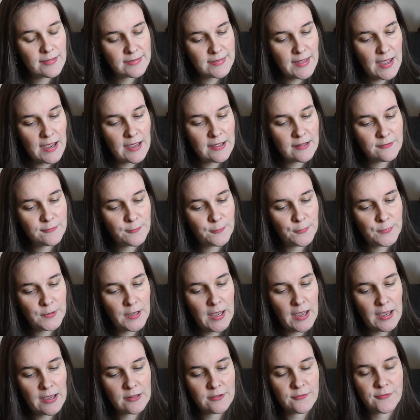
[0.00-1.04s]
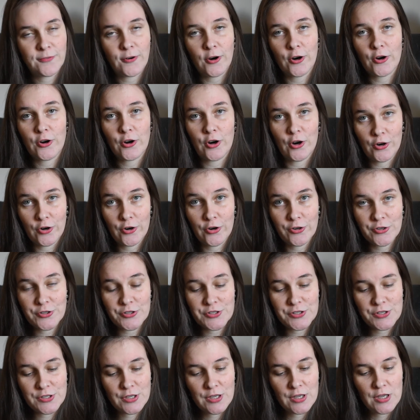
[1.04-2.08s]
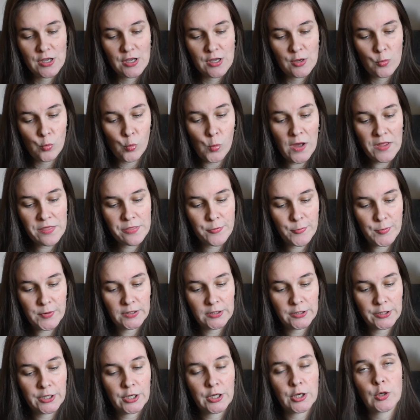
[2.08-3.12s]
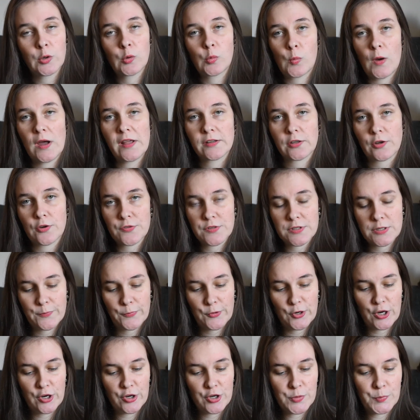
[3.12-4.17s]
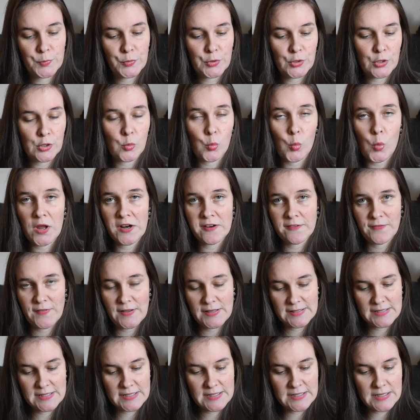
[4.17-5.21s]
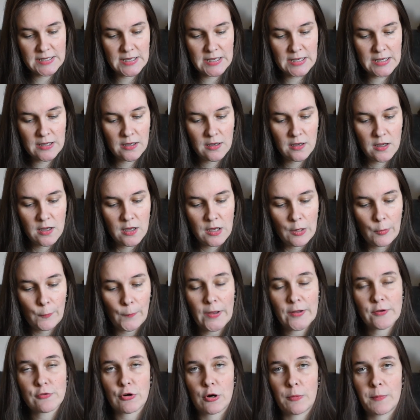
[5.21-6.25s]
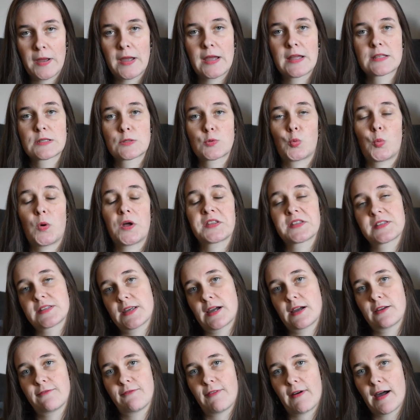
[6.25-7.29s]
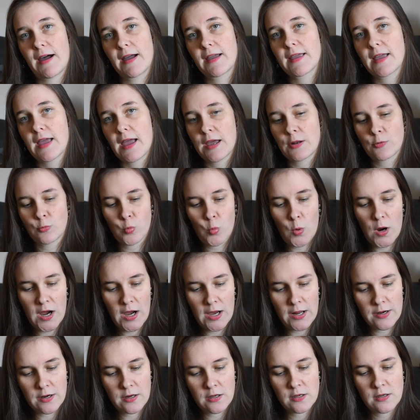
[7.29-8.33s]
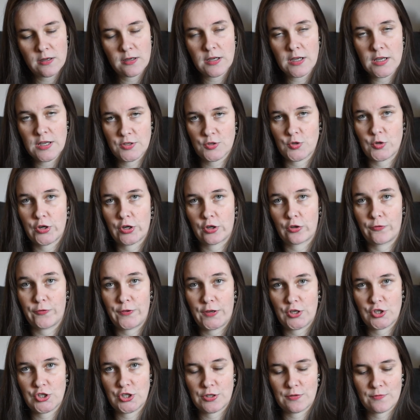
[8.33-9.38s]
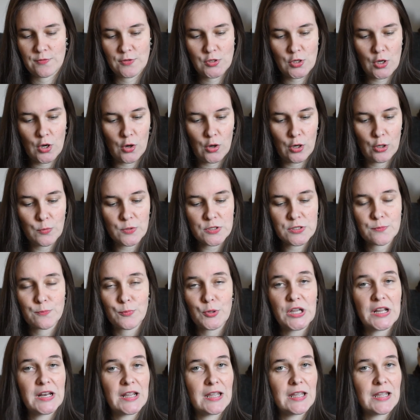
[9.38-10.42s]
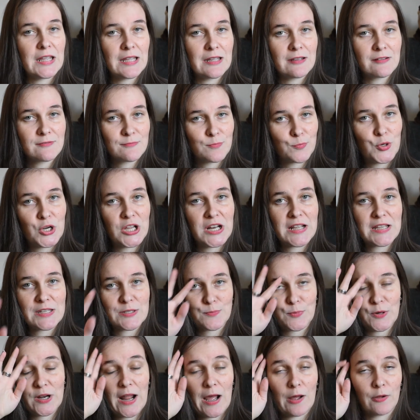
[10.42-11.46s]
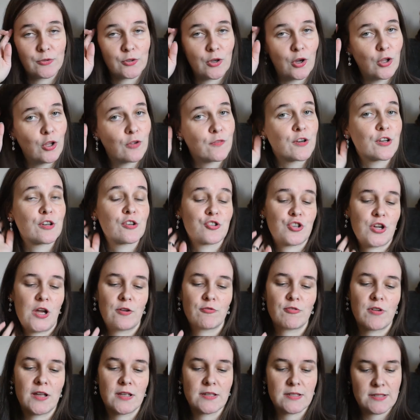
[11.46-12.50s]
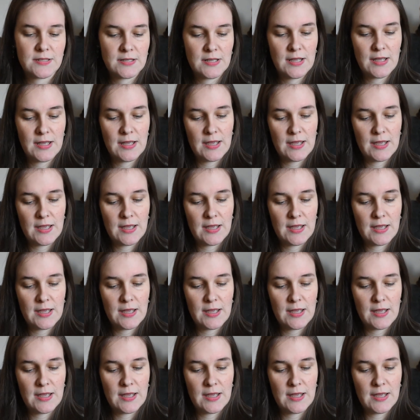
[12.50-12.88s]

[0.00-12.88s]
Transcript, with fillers: Then we had 4 horrors, 1 thriller, 1 contemporary book, 1 fantasy, 1 romance, 1 sci-fi, and 1 historical fiction. So it was pretty spread out all over the genres.